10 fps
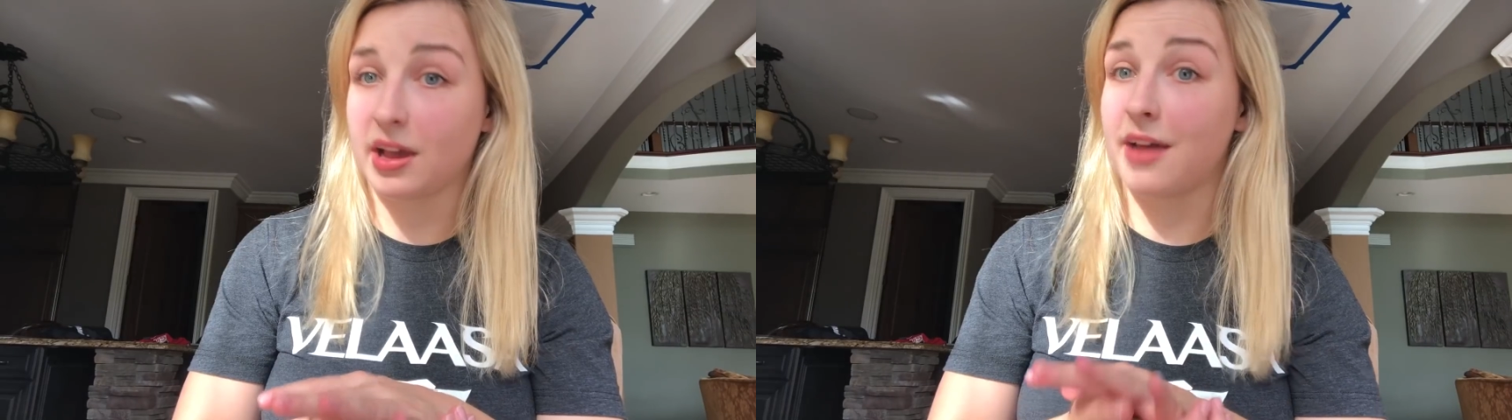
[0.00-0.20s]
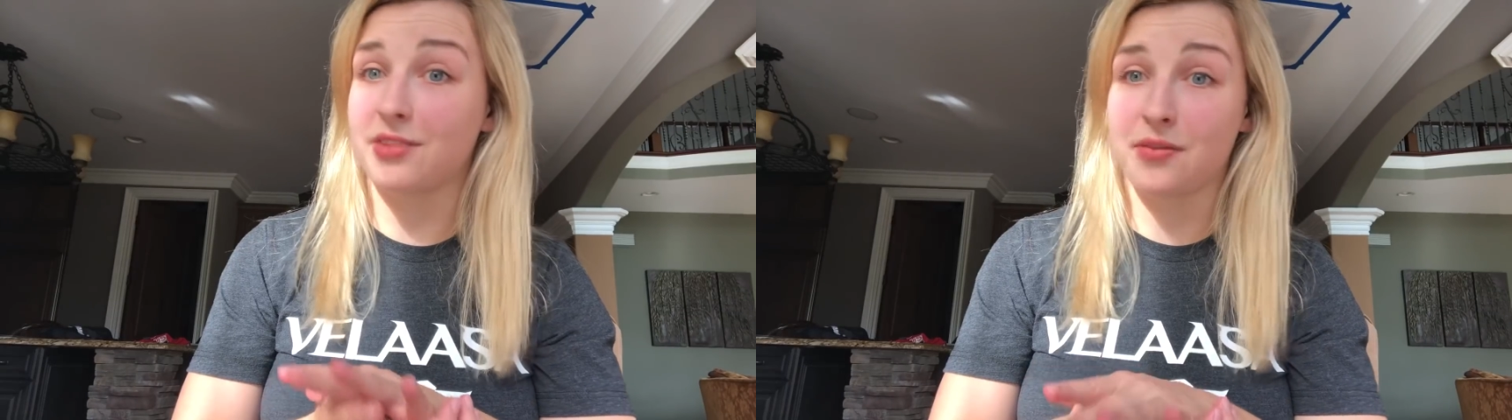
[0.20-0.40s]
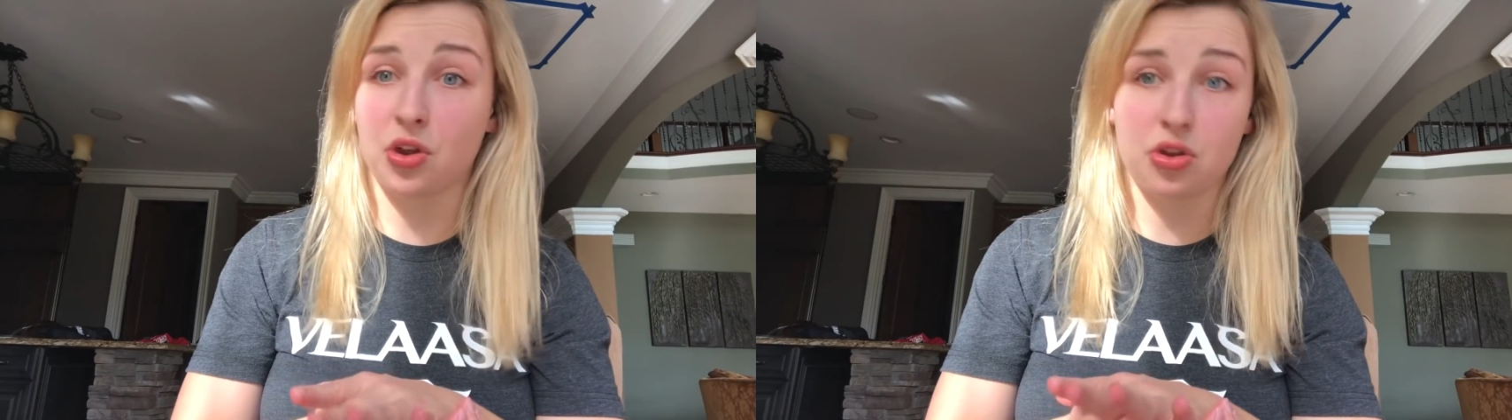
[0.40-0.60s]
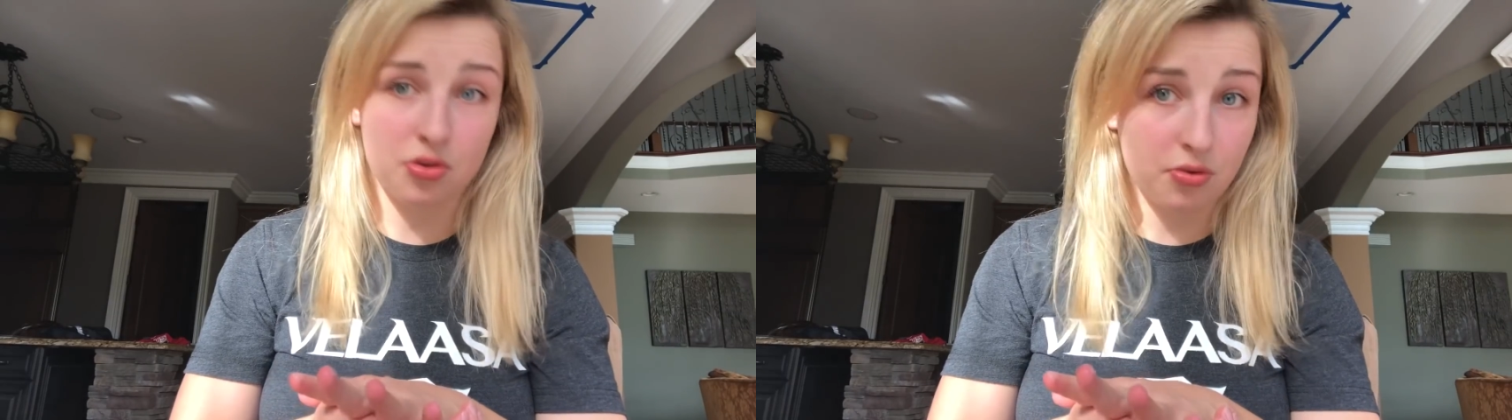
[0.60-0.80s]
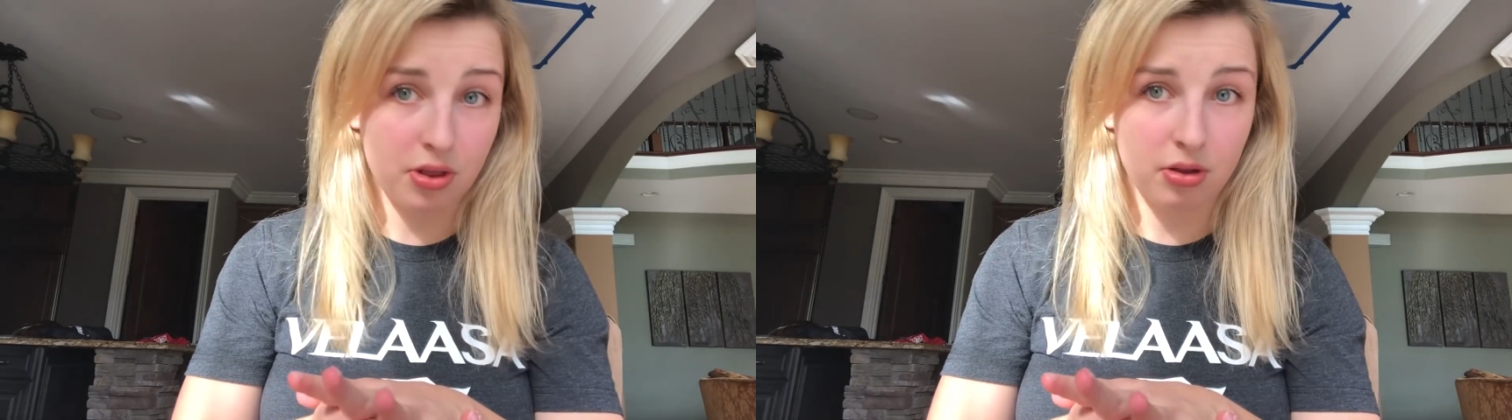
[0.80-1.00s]
I've never
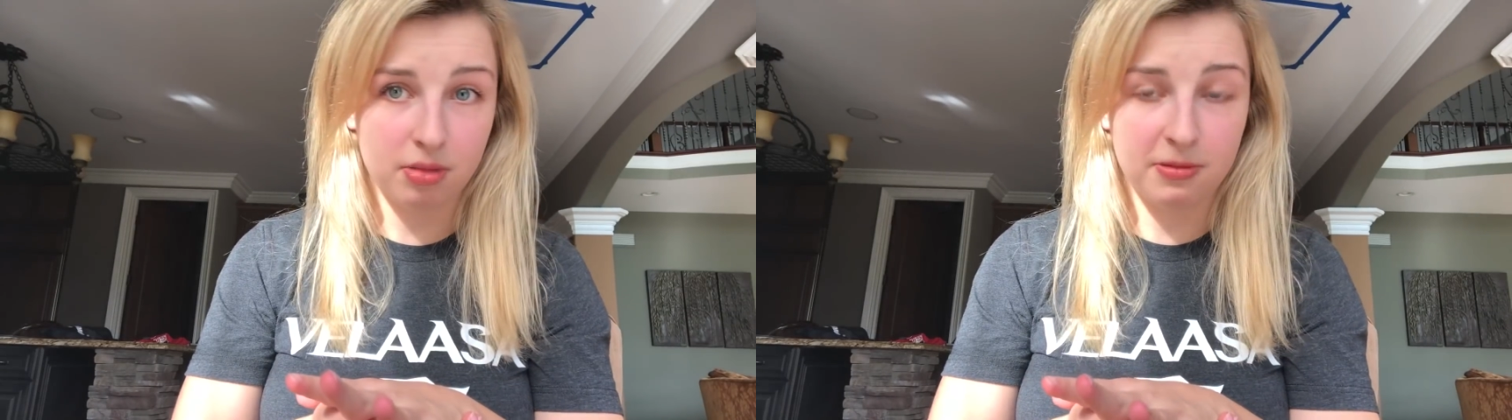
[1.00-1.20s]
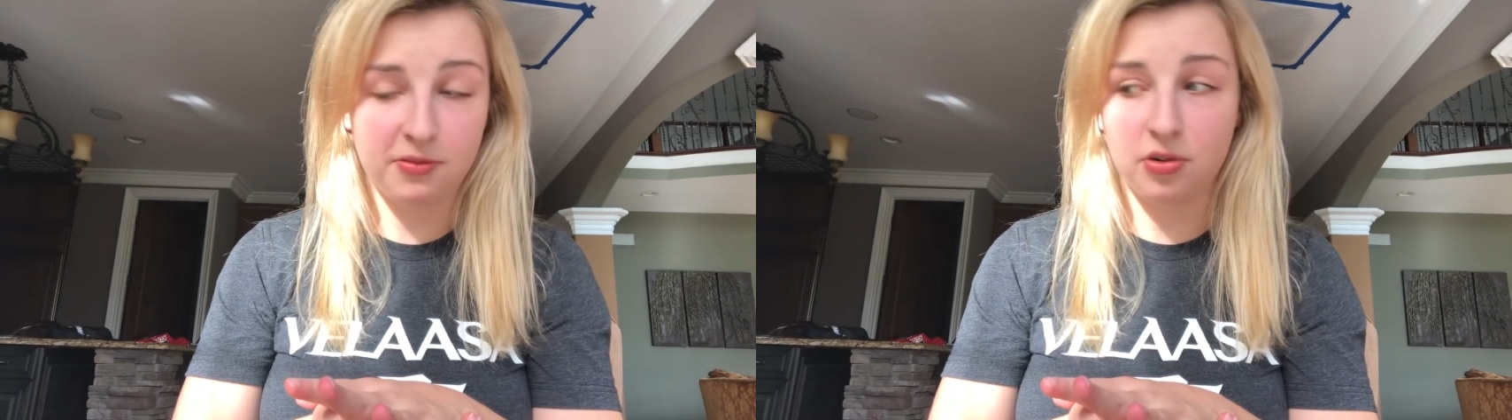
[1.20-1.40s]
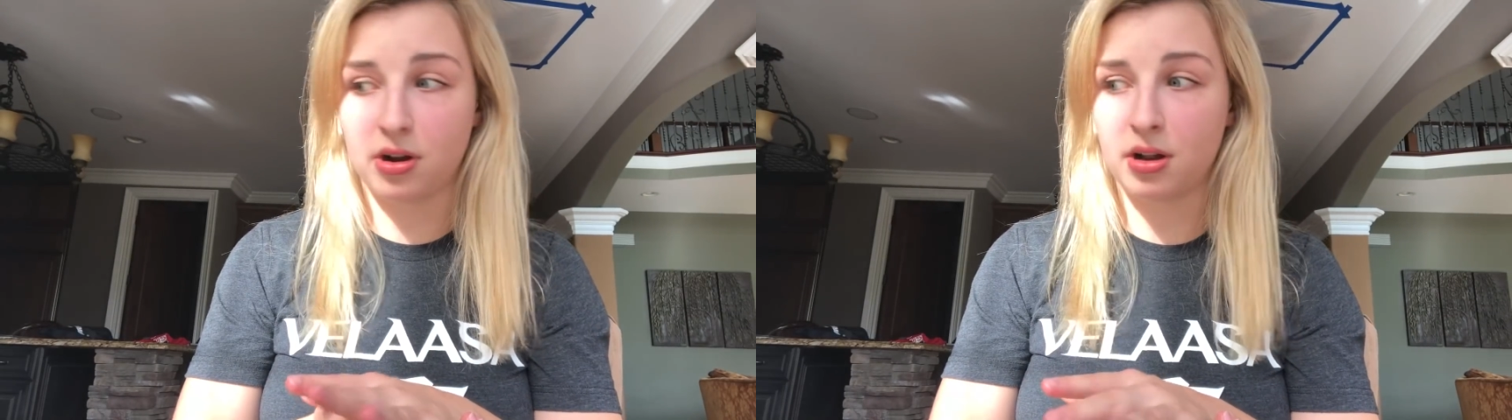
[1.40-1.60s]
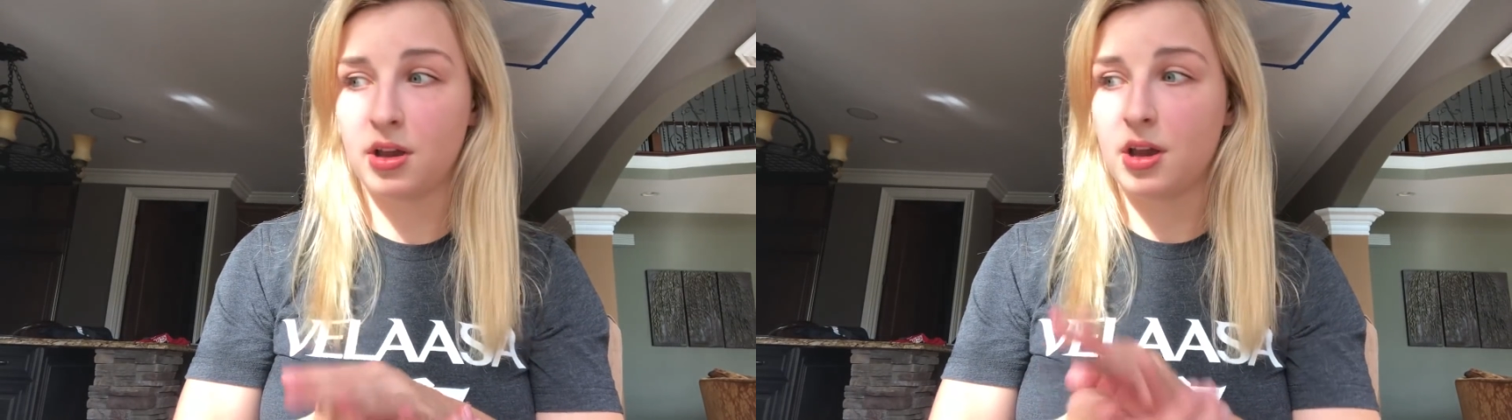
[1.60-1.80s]
used those before,